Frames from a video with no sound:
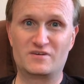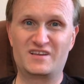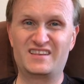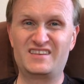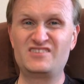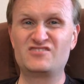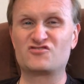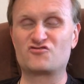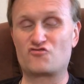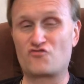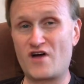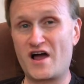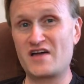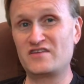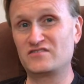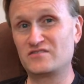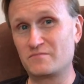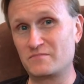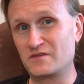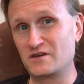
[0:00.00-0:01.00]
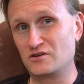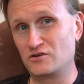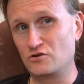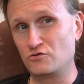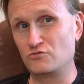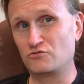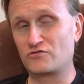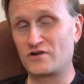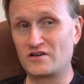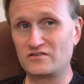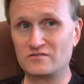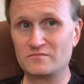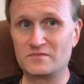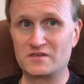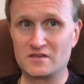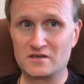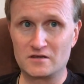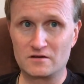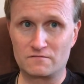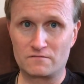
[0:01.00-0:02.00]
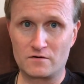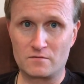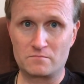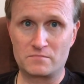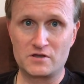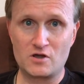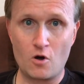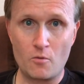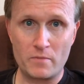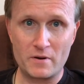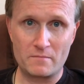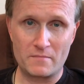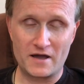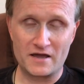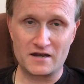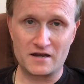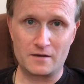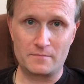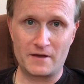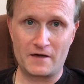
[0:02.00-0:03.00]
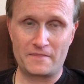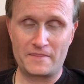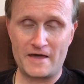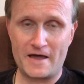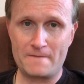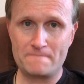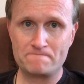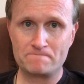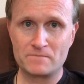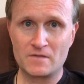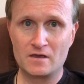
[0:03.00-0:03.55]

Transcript: At least try something new, try something different, be open minded about that.